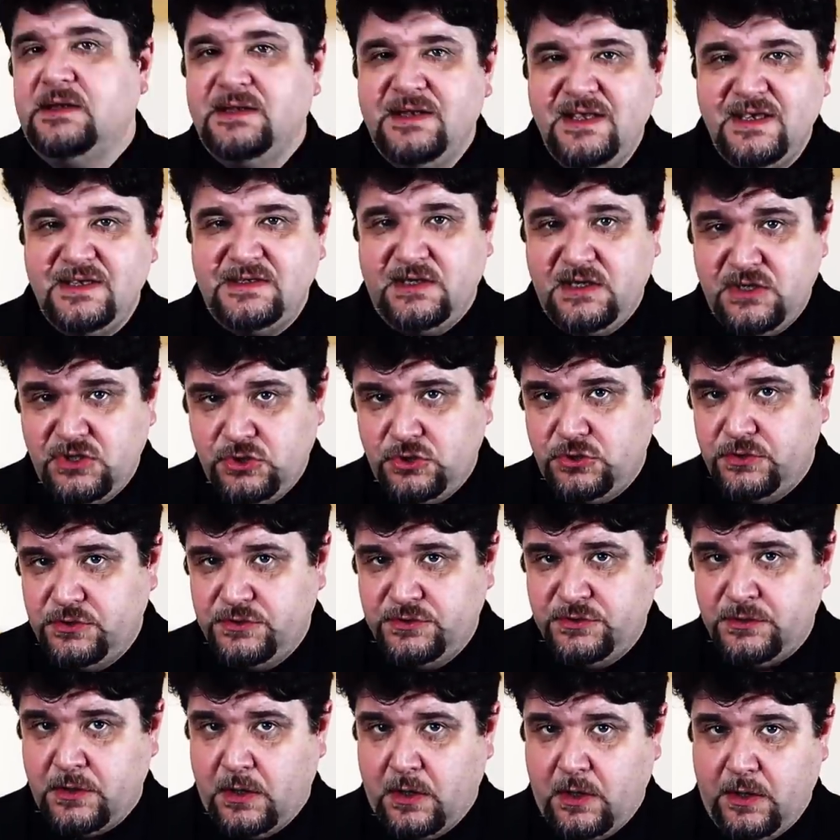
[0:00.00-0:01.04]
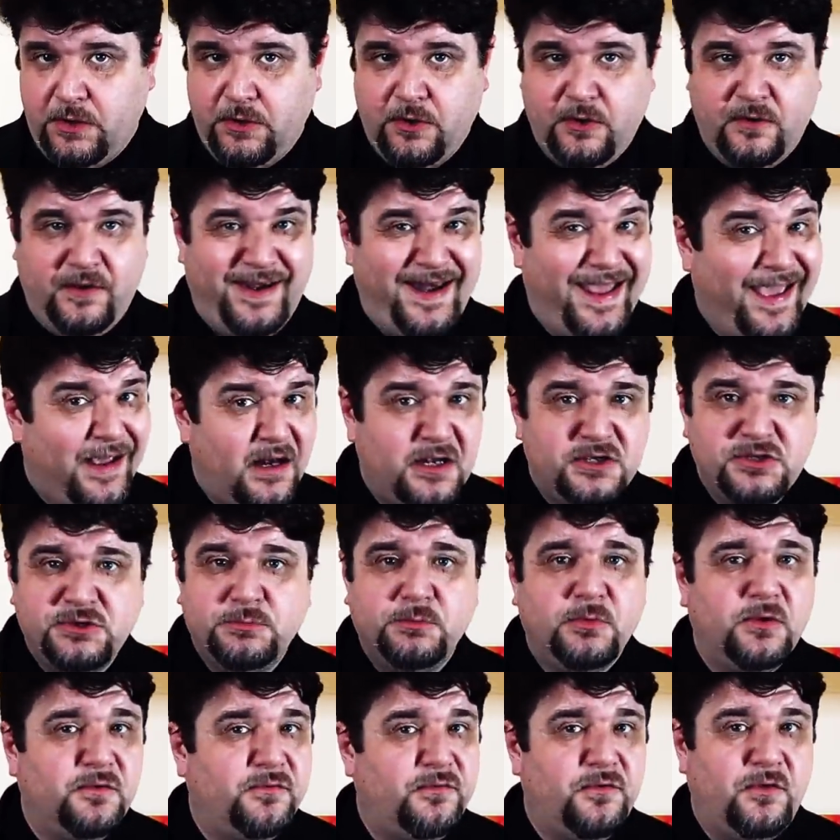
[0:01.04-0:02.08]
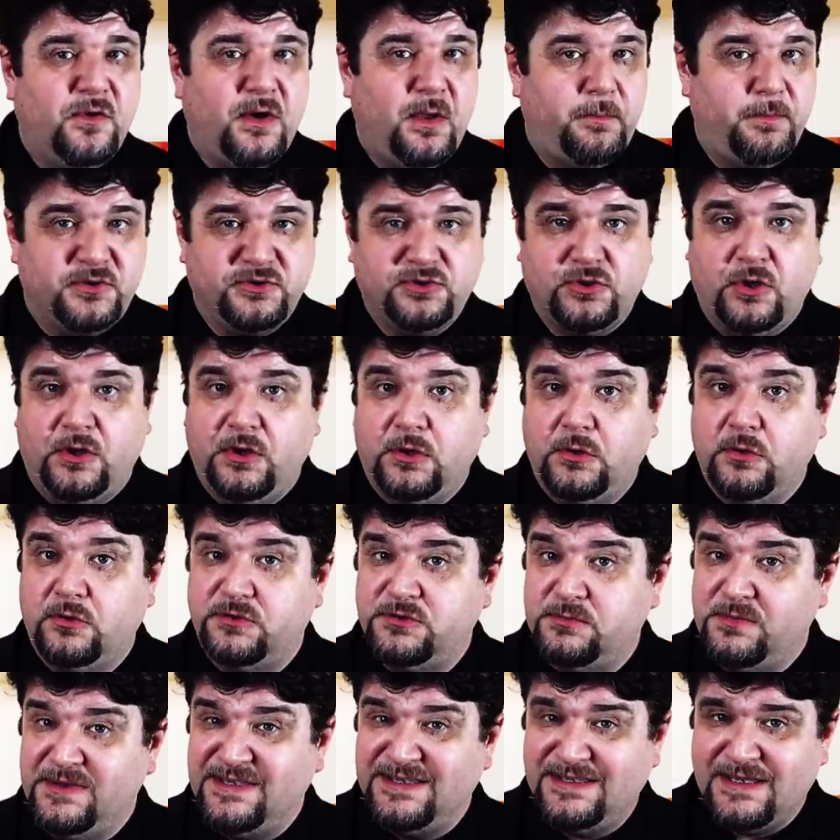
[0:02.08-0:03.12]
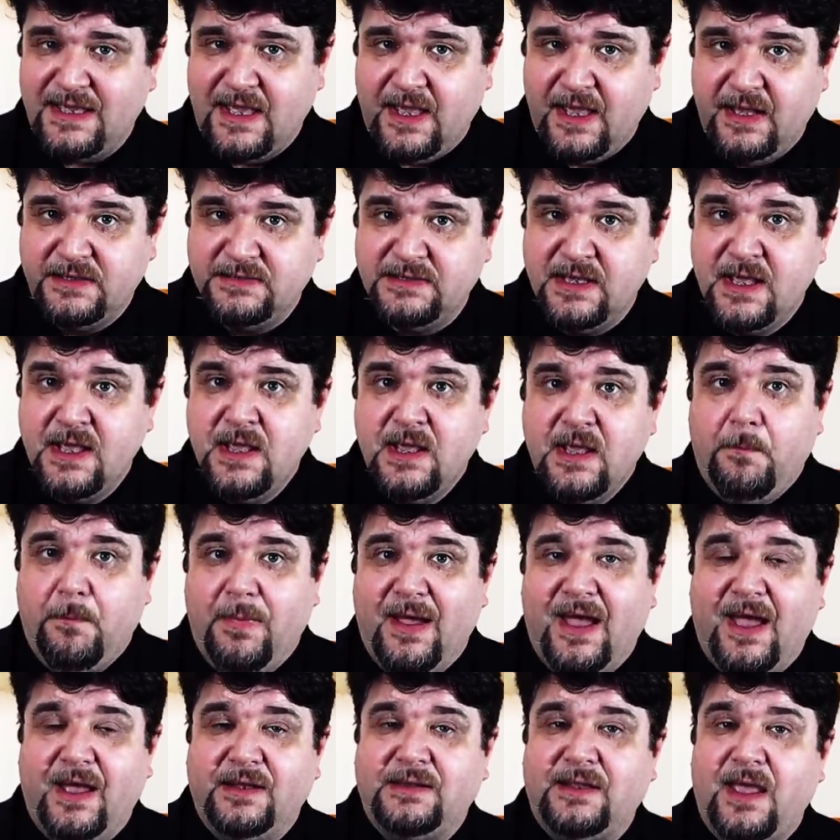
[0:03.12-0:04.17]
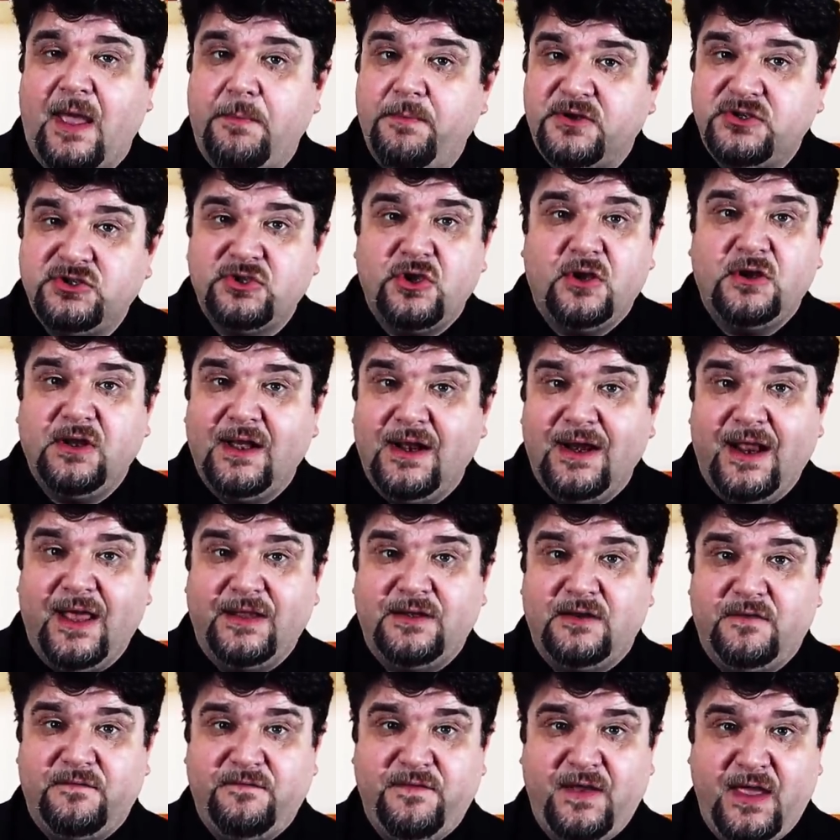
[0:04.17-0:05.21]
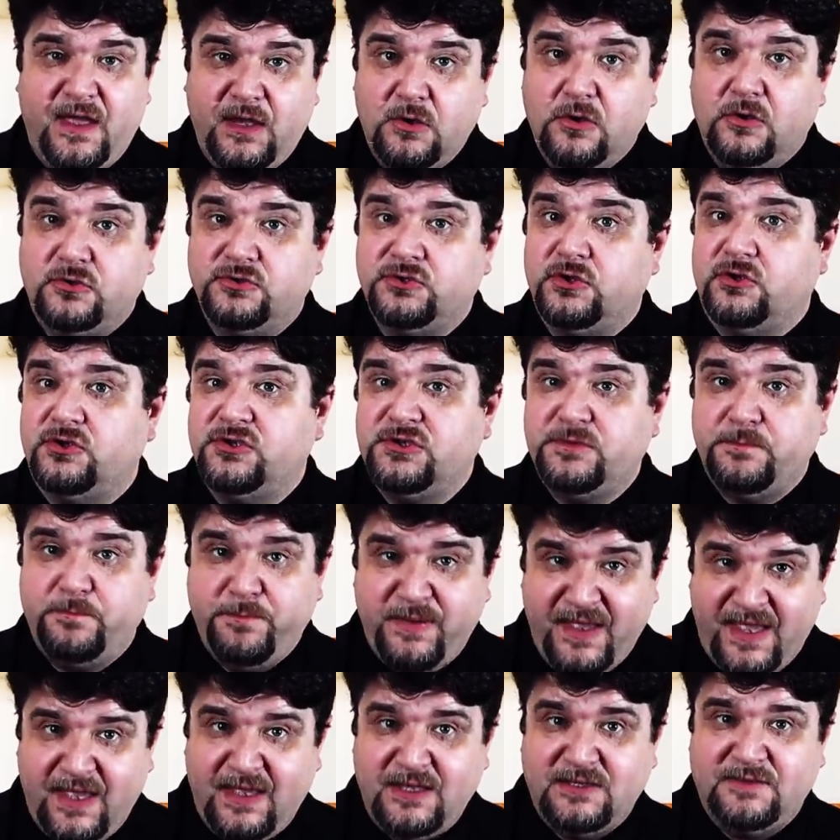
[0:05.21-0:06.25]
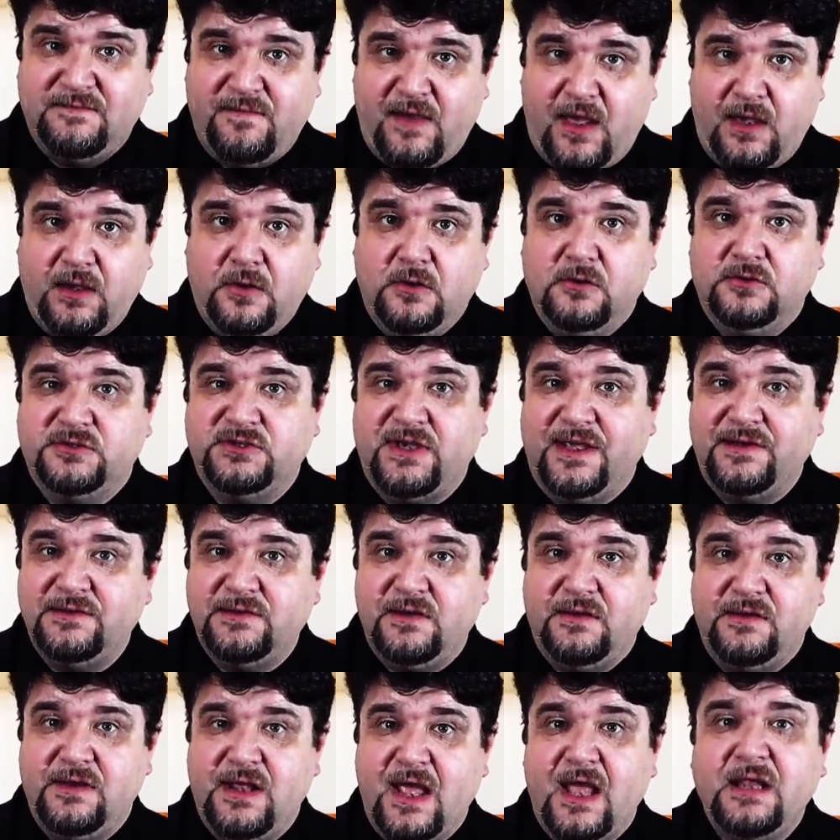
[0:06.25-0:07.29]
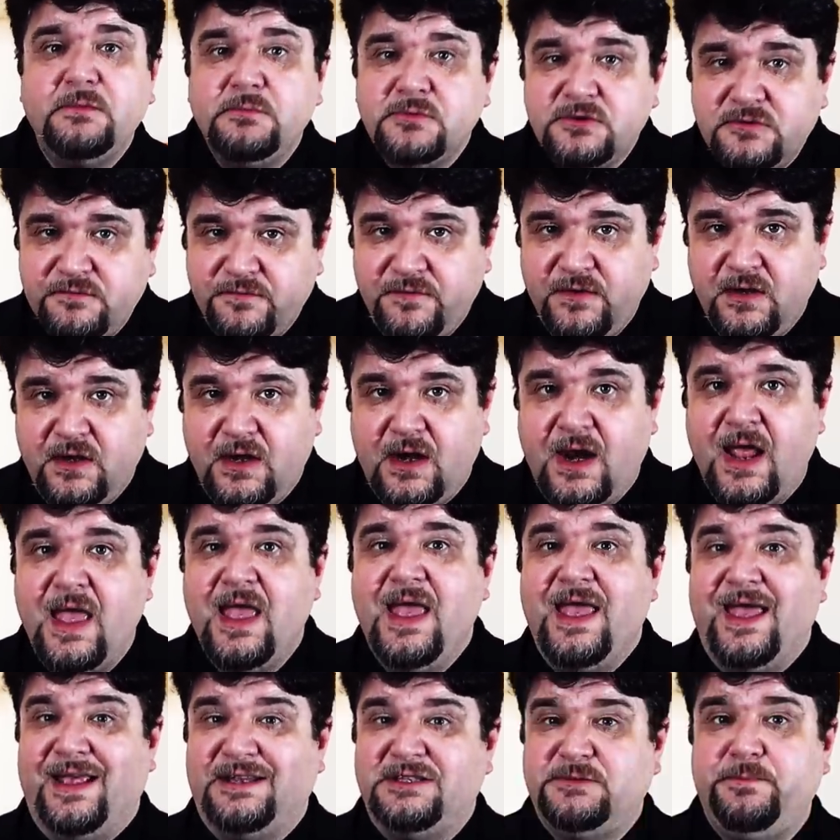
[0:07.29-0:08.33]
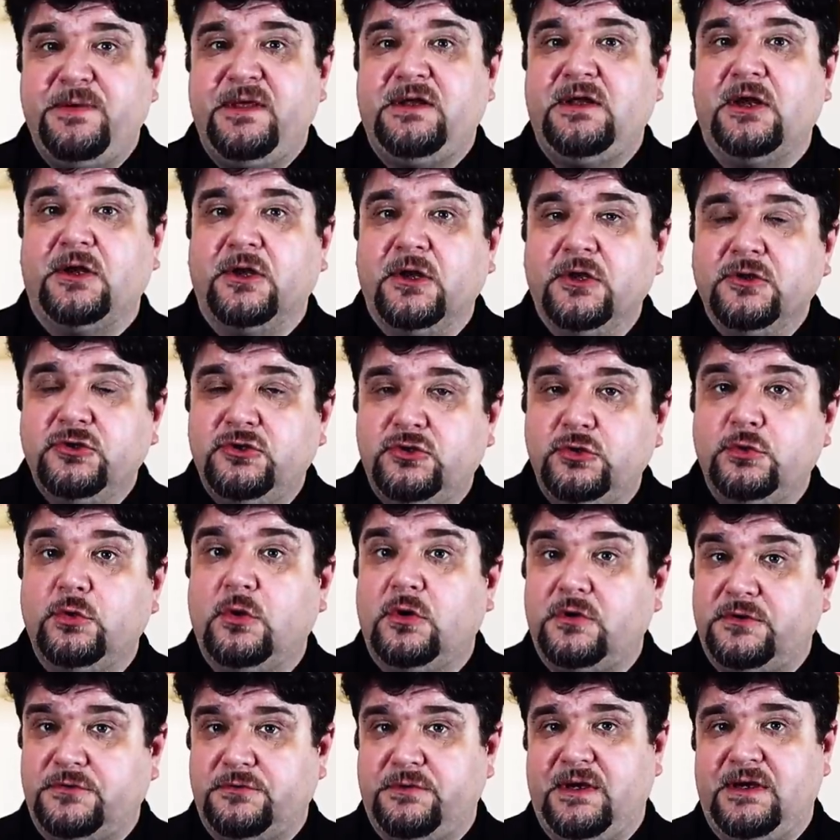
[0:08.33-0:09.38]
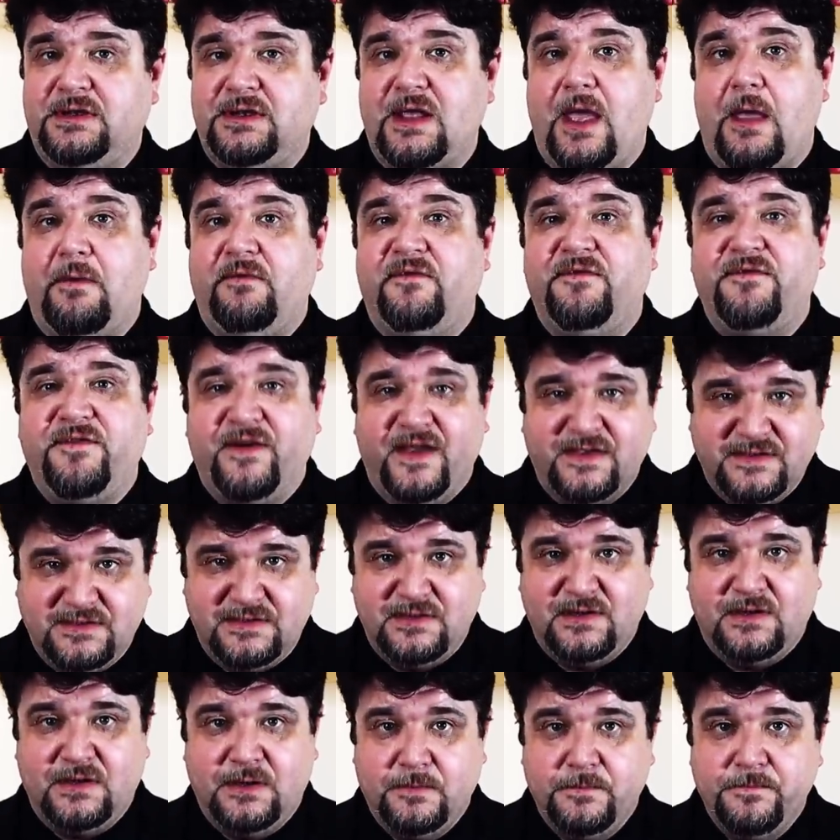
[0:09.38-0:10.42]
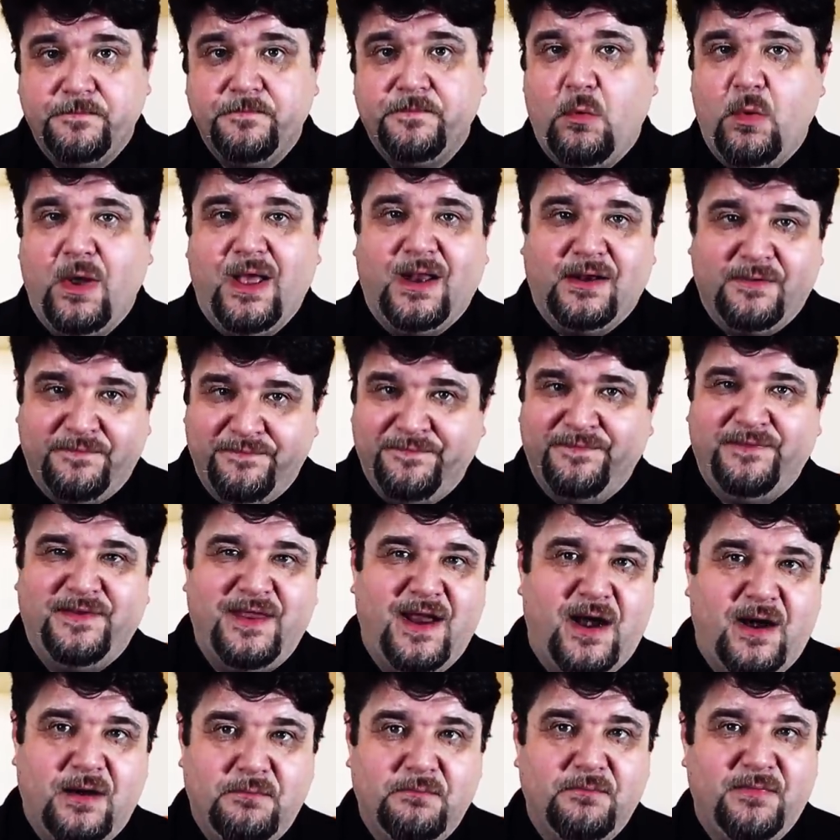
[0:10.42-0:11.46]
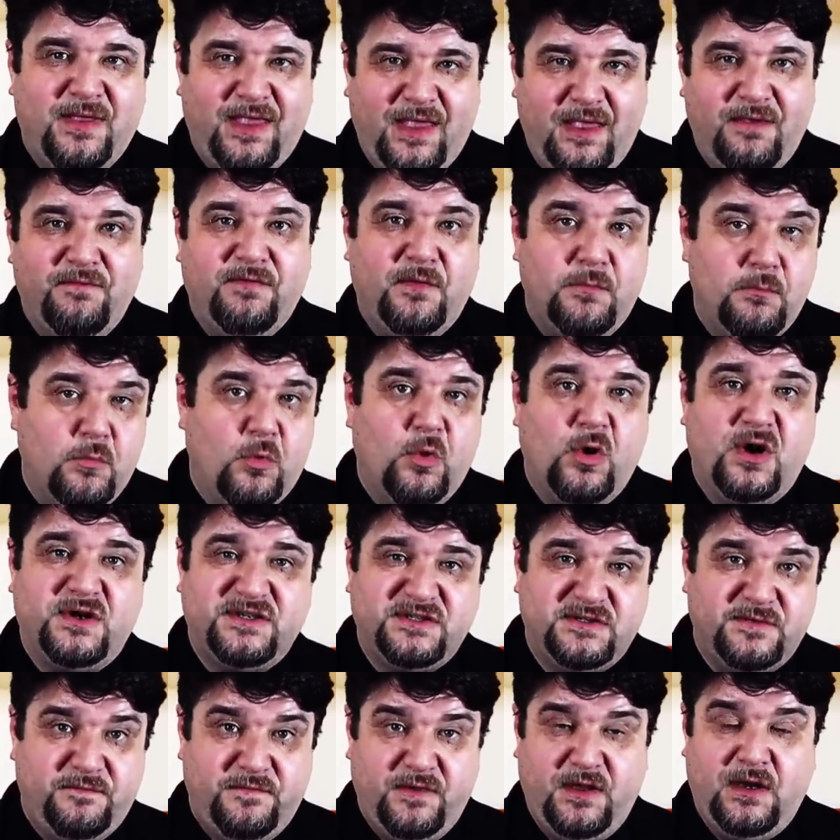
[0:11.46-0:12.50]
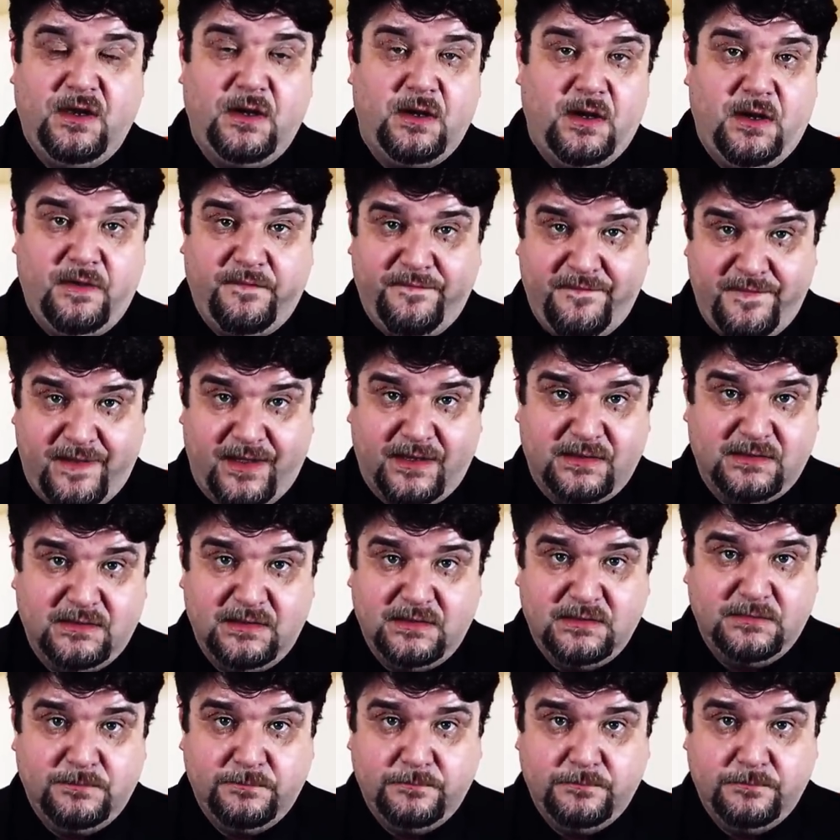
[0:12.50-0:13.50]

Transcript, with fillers: These issues are non-negligible for hypersonic cruise missiles, but hypersonic glider vehicles or space vehicles entering the atmosphere at speed two or three times faster, while they are even more severely affected.